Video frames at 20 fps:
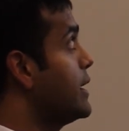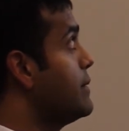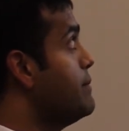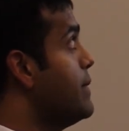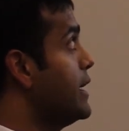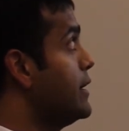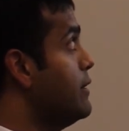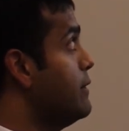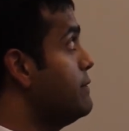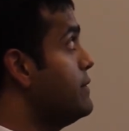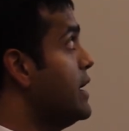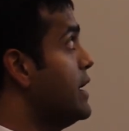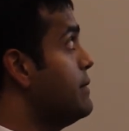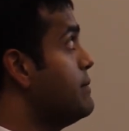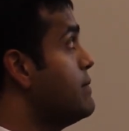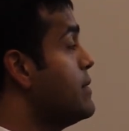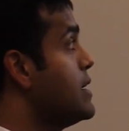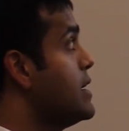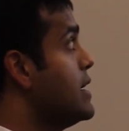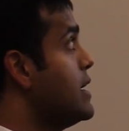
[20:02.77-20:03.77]
Many of
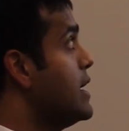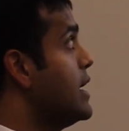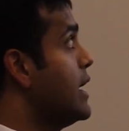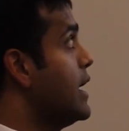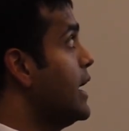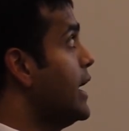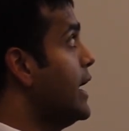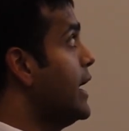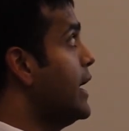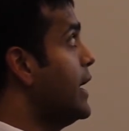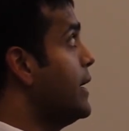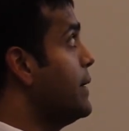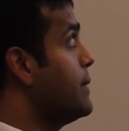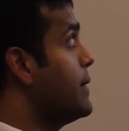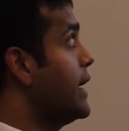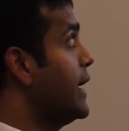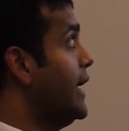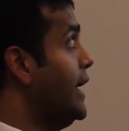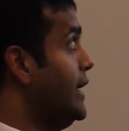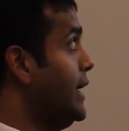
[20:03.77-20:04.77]
them
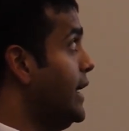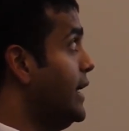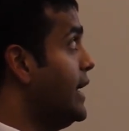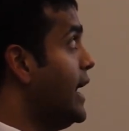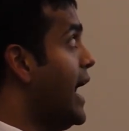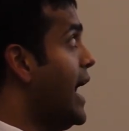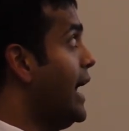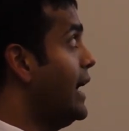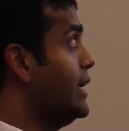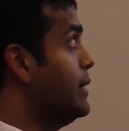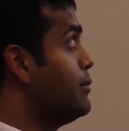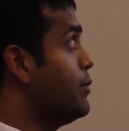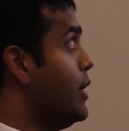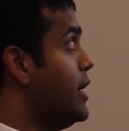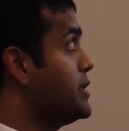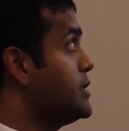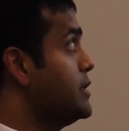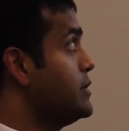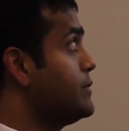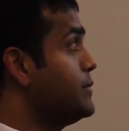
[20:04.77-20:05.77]
eating highly
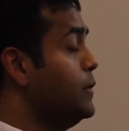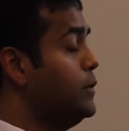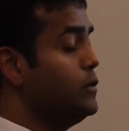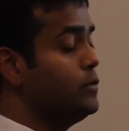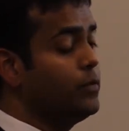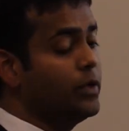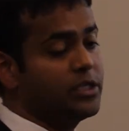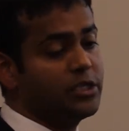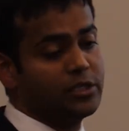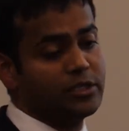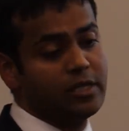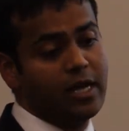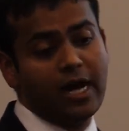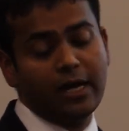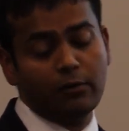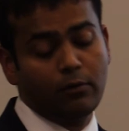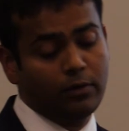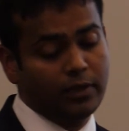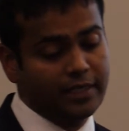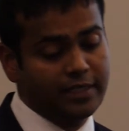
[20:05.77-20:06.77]
processed food, which is
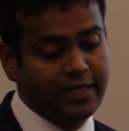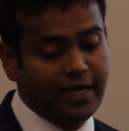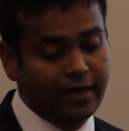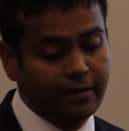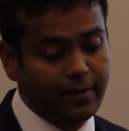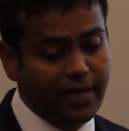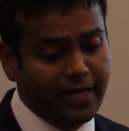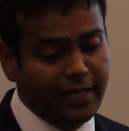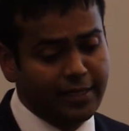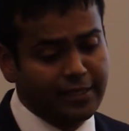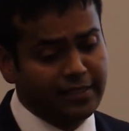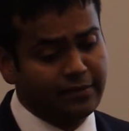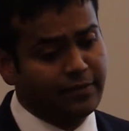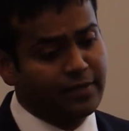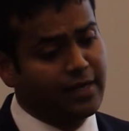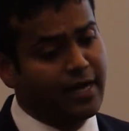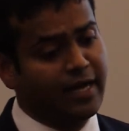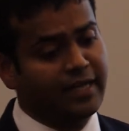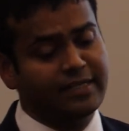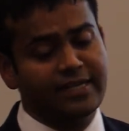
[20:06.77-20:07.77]
not only diabetics,
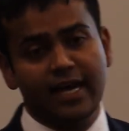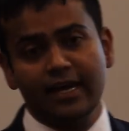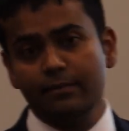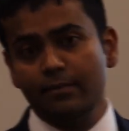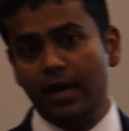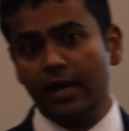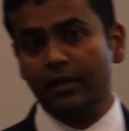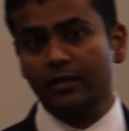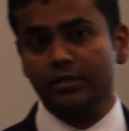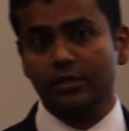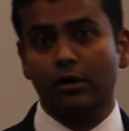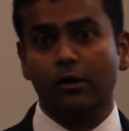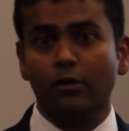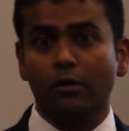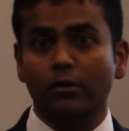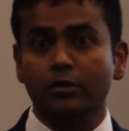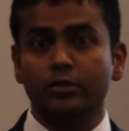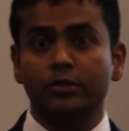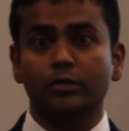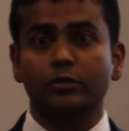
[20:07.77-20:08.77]
even non-diabetics are
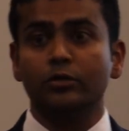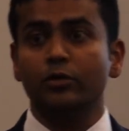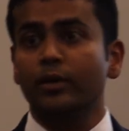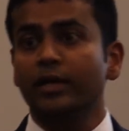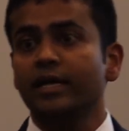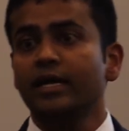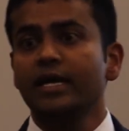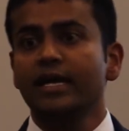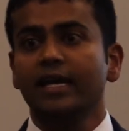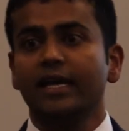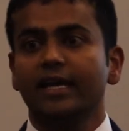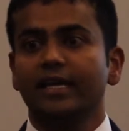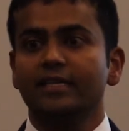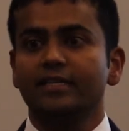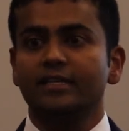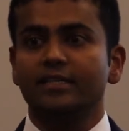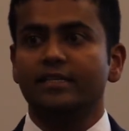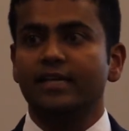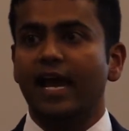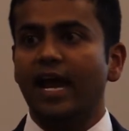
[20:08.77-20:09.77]
also doing.
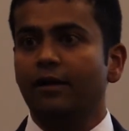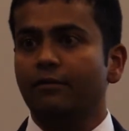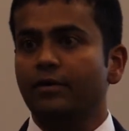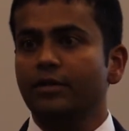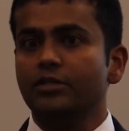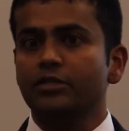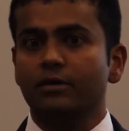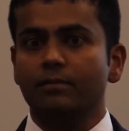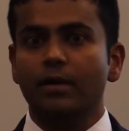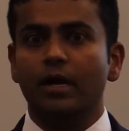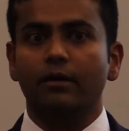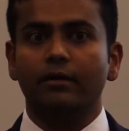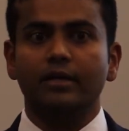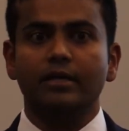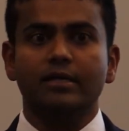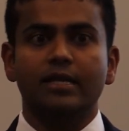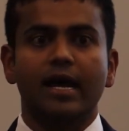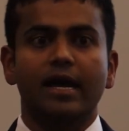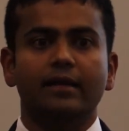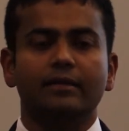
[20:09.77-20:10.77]
It's just average
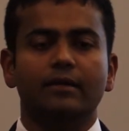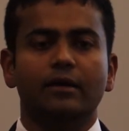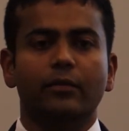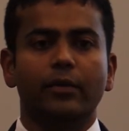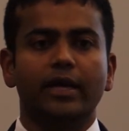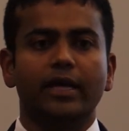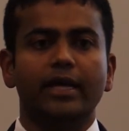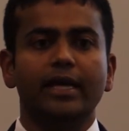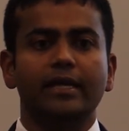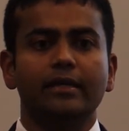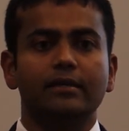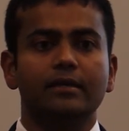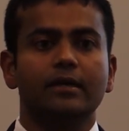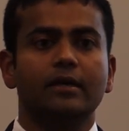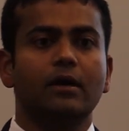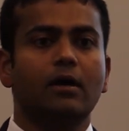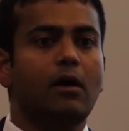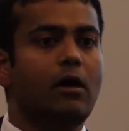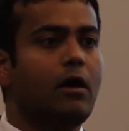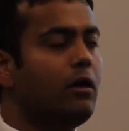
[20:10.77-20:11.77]
American diet that we eat.
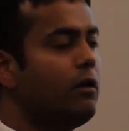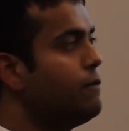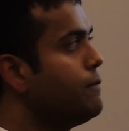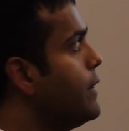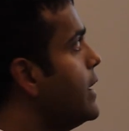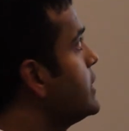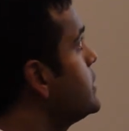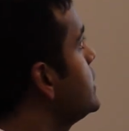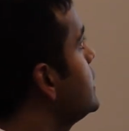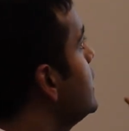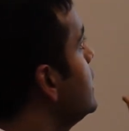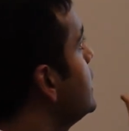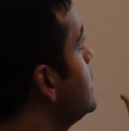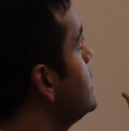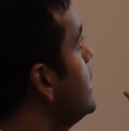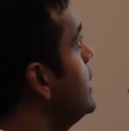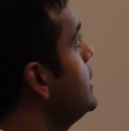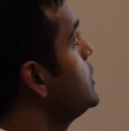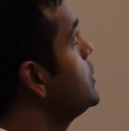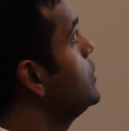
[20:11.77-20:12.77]
All of us
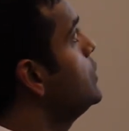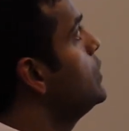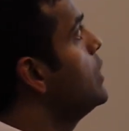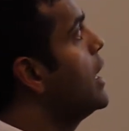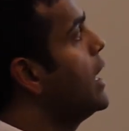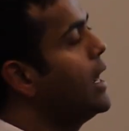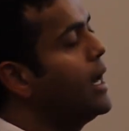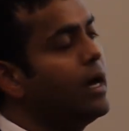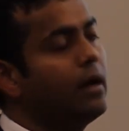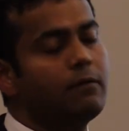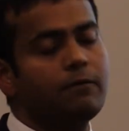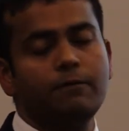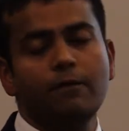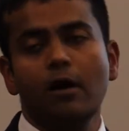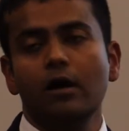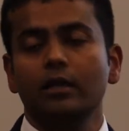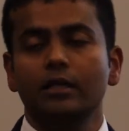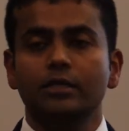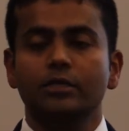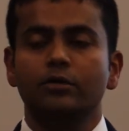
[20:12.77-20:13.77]
tends to
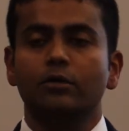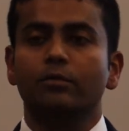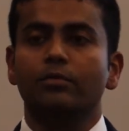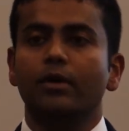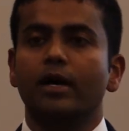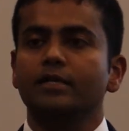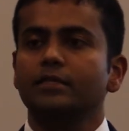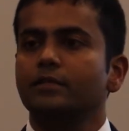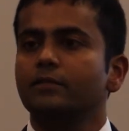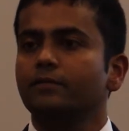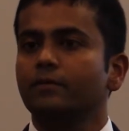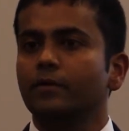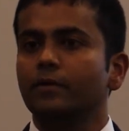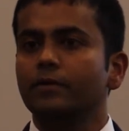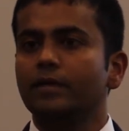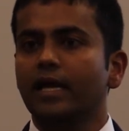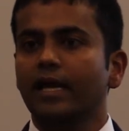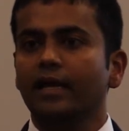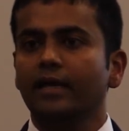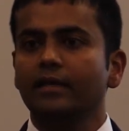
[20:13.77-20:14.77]
fall into a processed
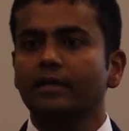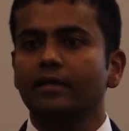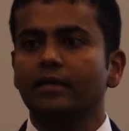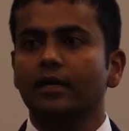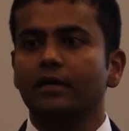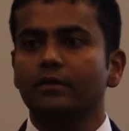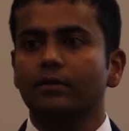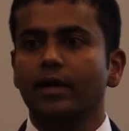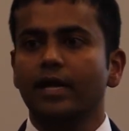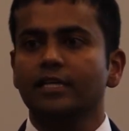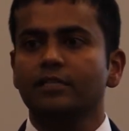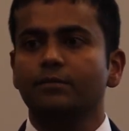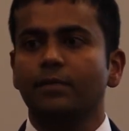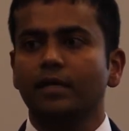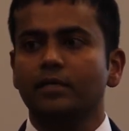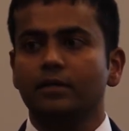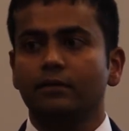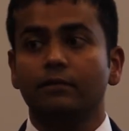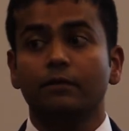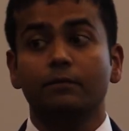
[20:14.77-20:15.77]
food and the other
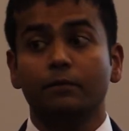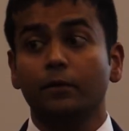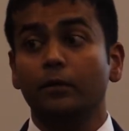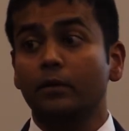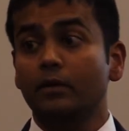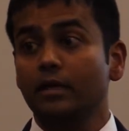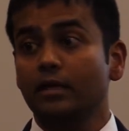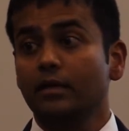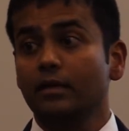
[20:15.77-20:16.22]
aspects of the food.